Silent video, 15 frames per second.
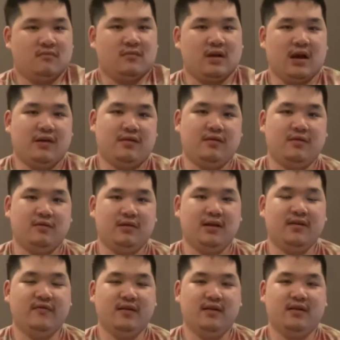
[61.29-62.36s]
I think you'll
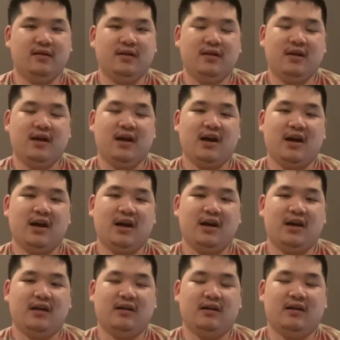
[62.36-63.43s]
love it.
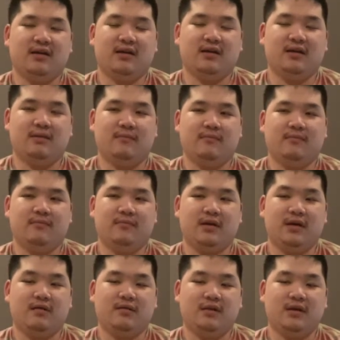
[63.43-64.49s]
And
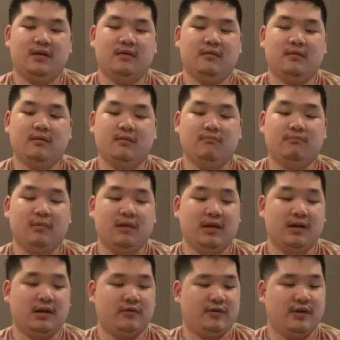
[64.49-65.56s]
they said a
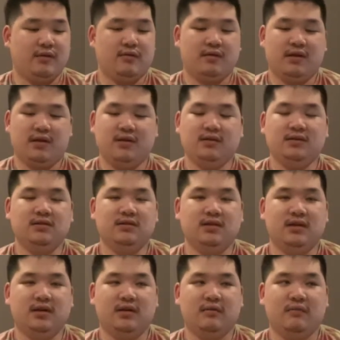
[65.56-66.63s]
lot of great things.
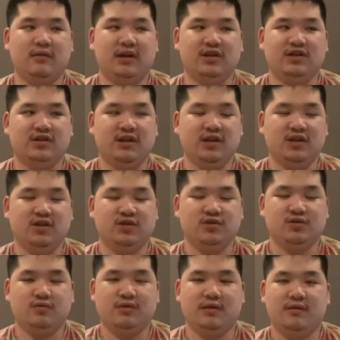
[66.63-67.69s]
They were
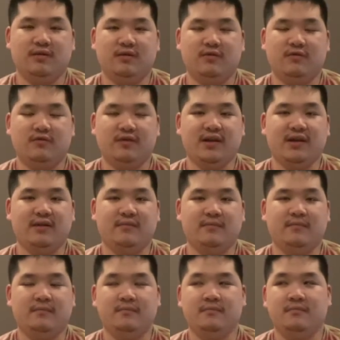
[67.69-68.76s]
educational and they were great.
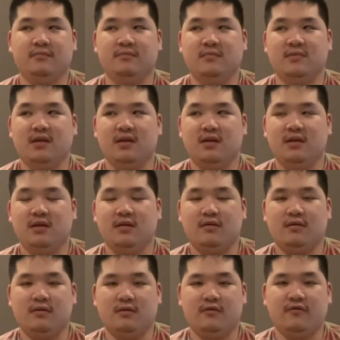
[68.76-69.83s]

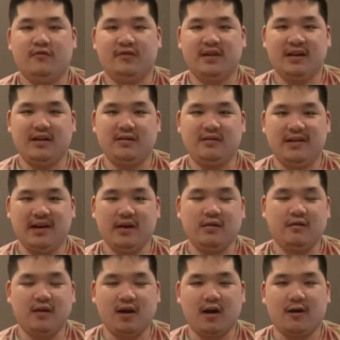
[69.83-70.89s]
So for today's
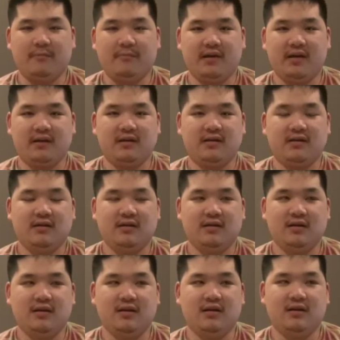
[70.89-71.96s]
topic,
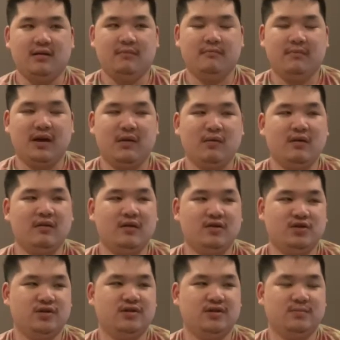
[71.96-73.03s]
I want to
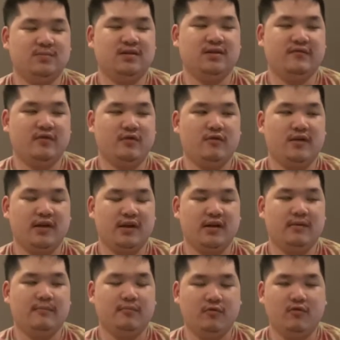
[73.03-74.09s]
touch on something very
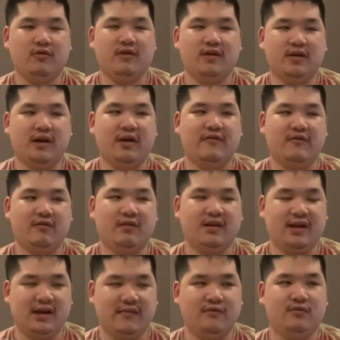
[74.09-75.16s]
important I feel
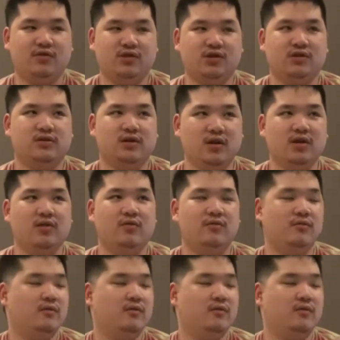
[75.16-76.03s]
like everyone should know.